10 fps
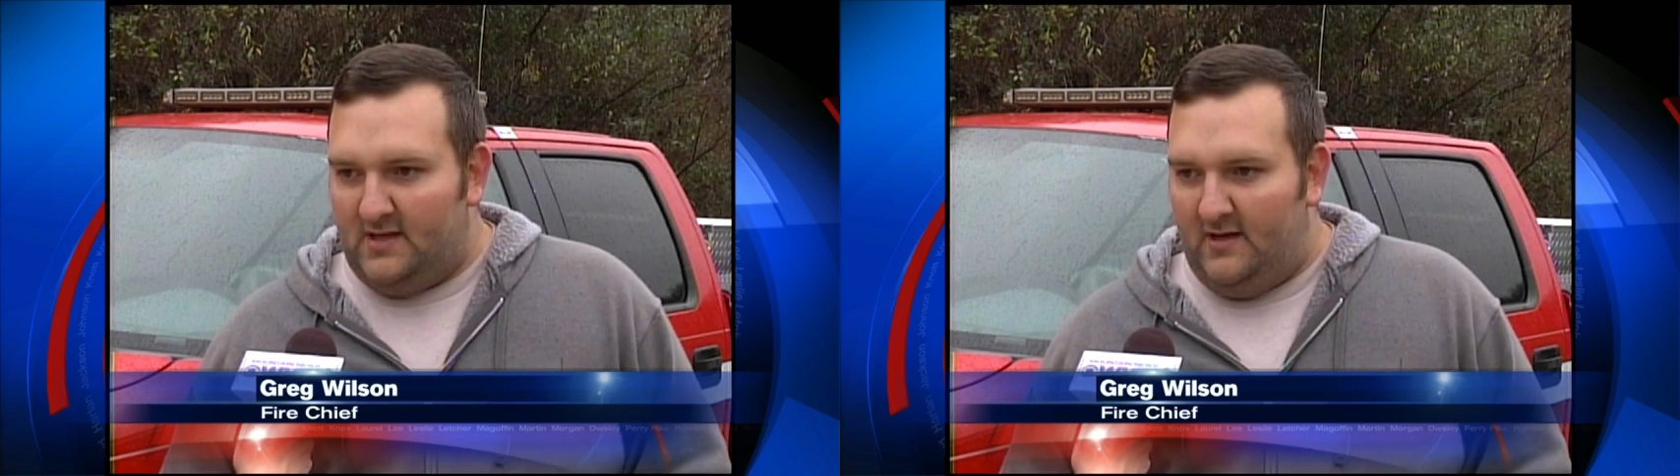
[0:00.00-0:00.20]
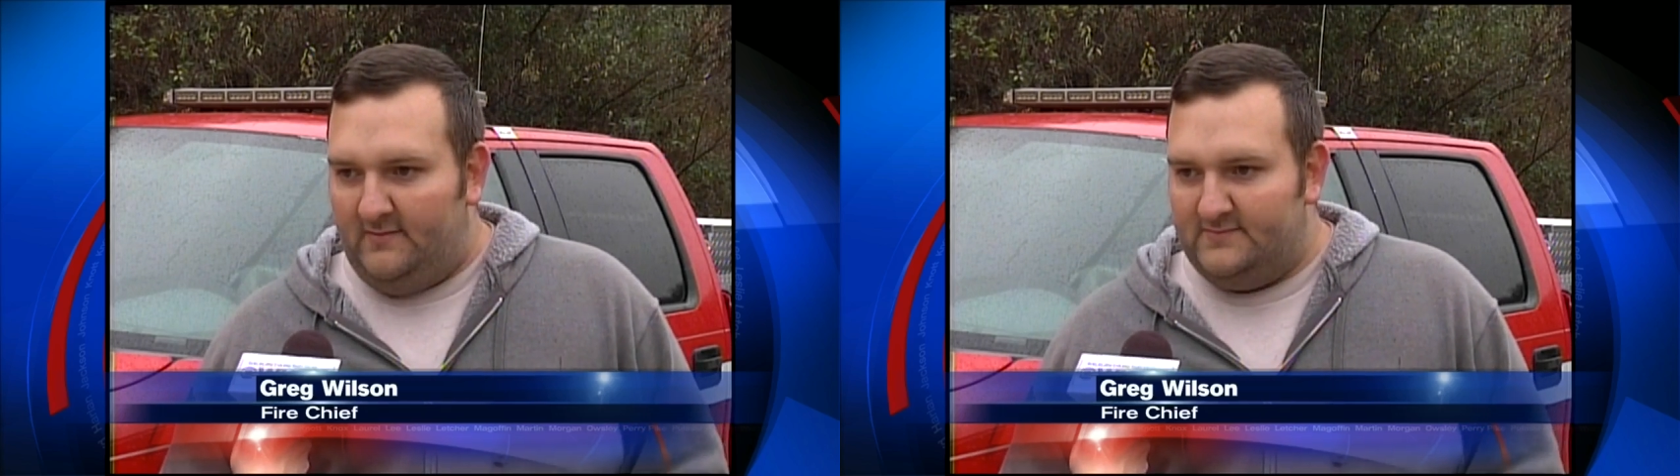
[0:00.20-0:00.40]

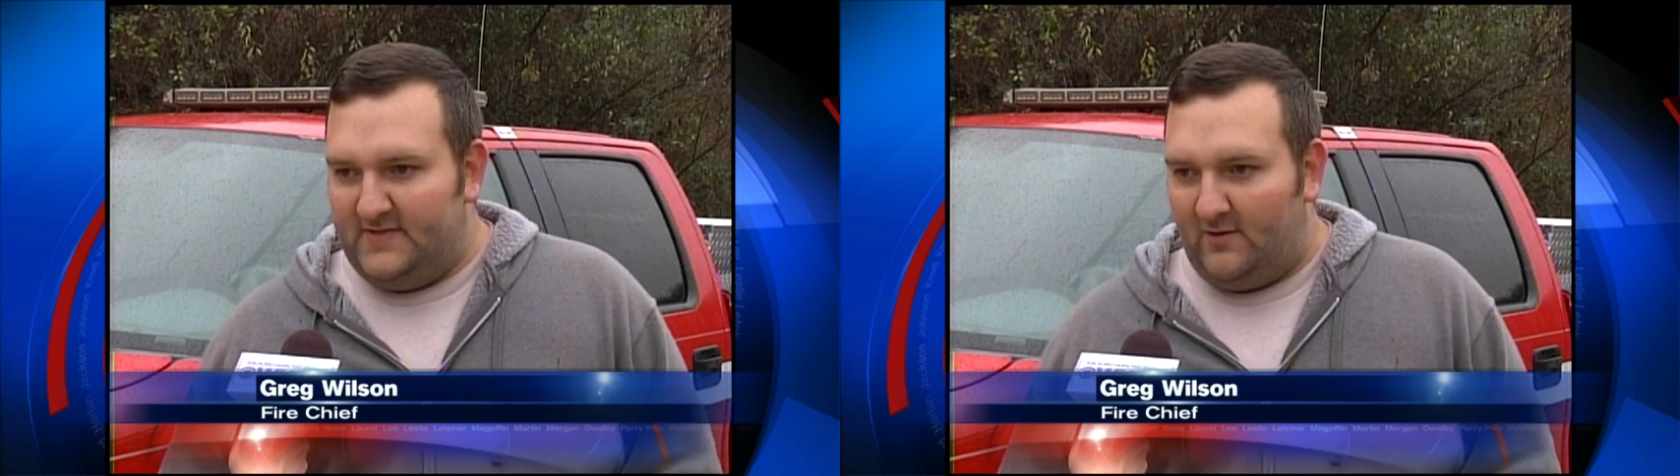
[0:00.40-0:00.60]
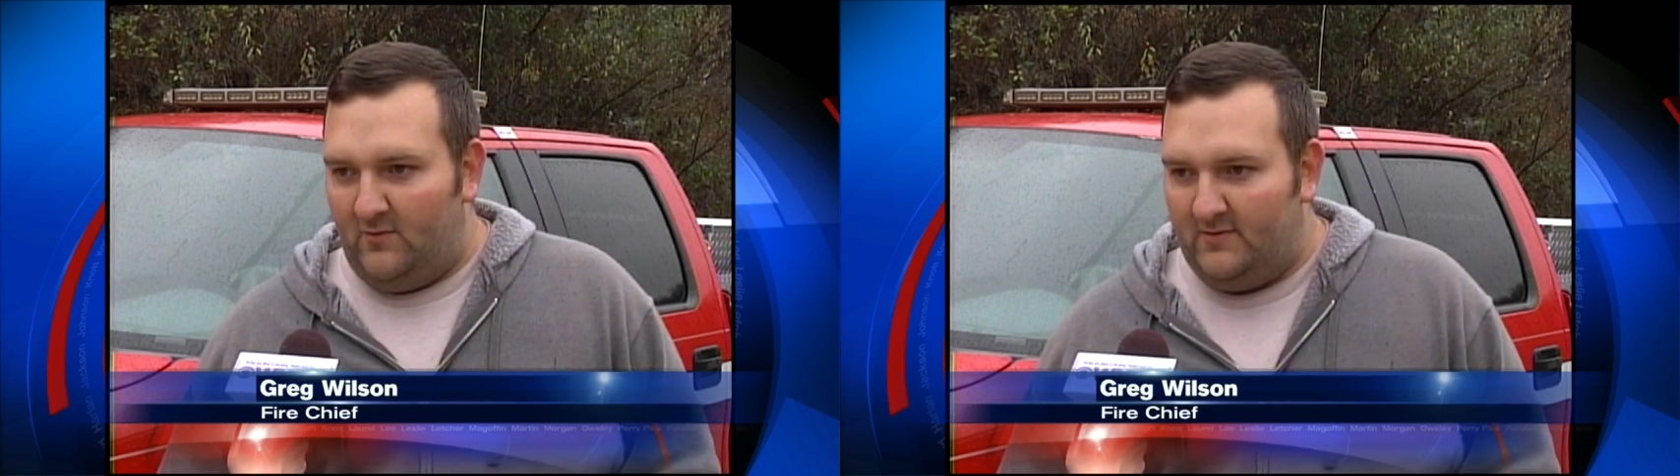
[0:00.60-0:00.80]
Um,
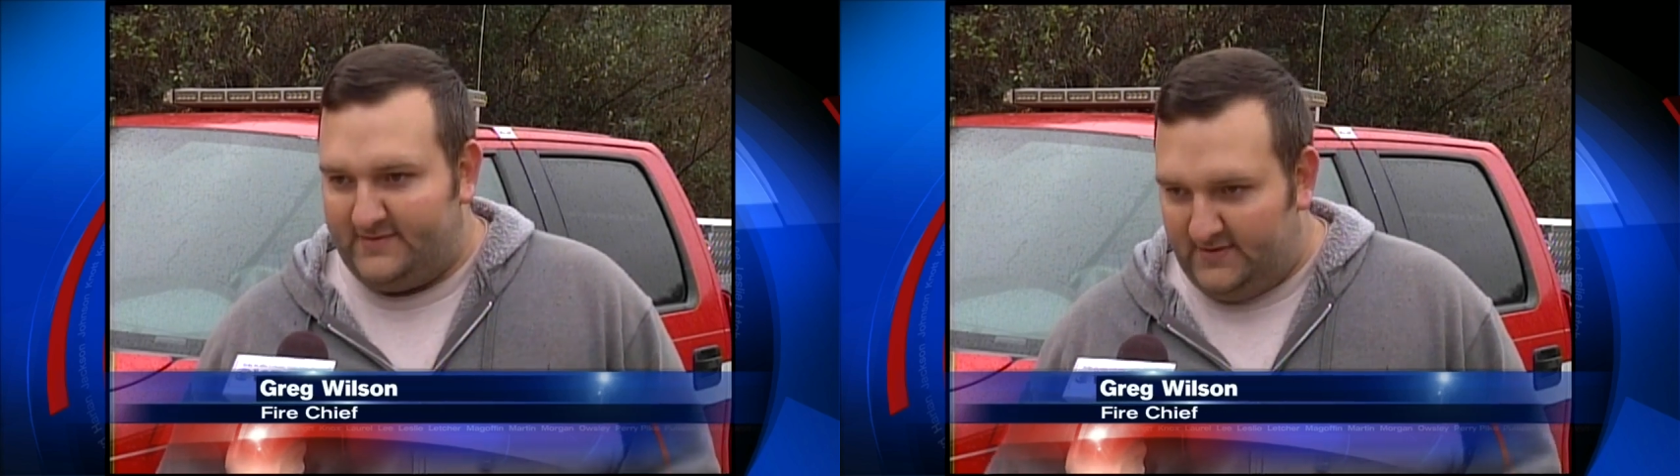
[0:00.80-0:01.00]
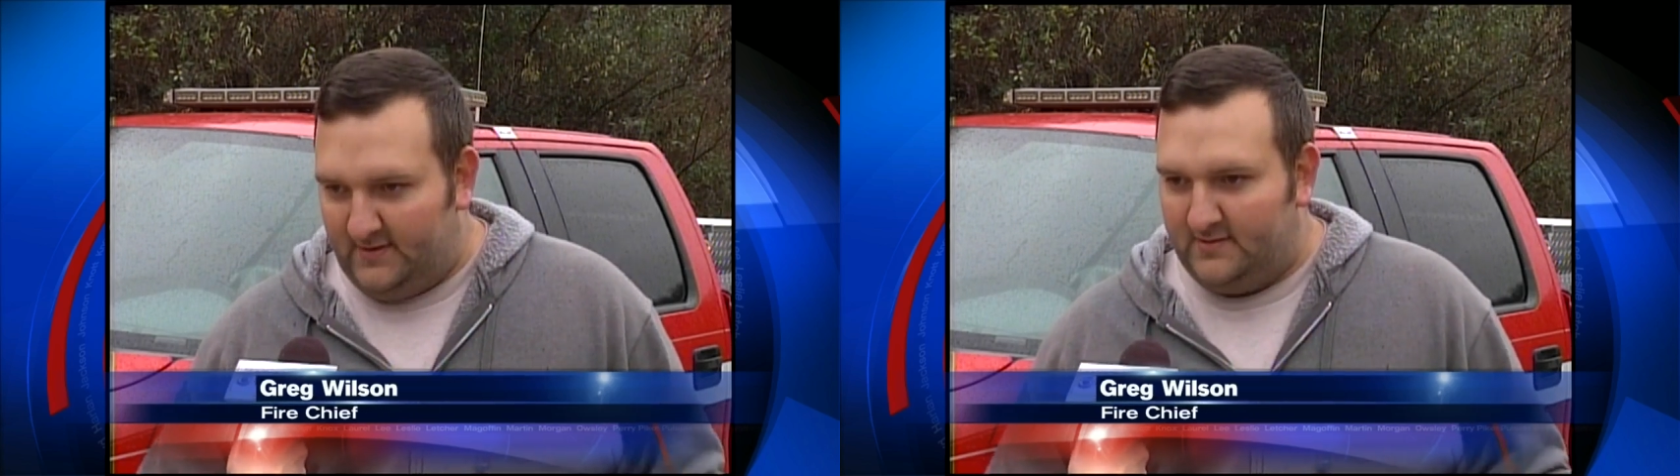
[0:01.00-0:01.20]
they're wanting
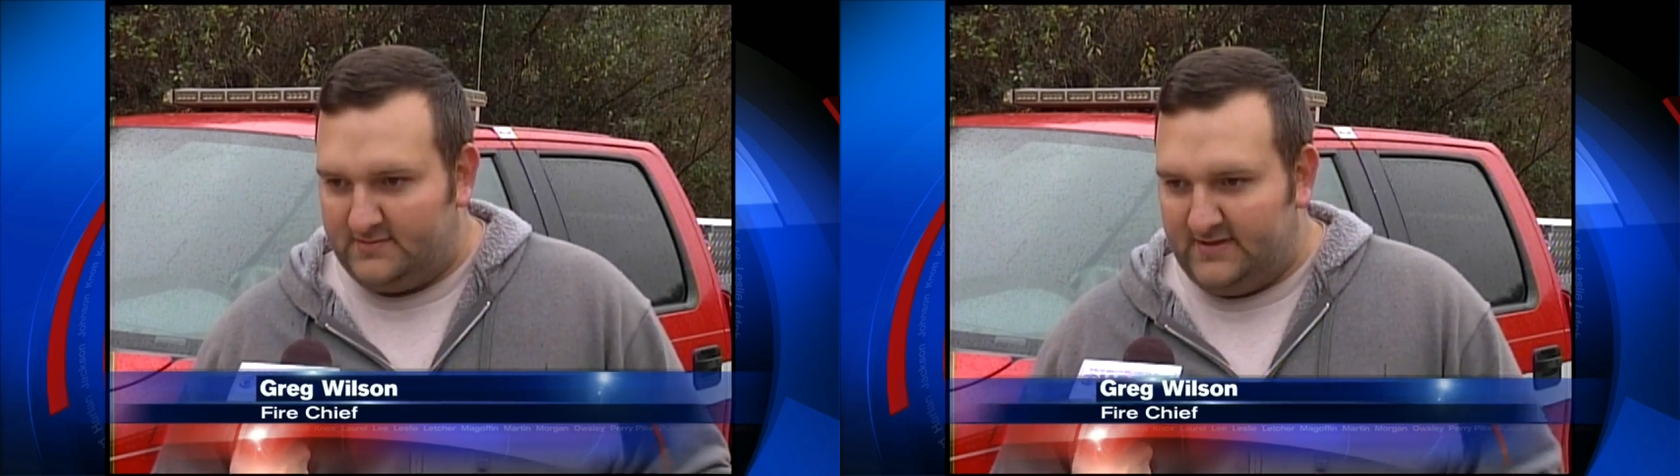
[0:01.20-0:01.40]
to,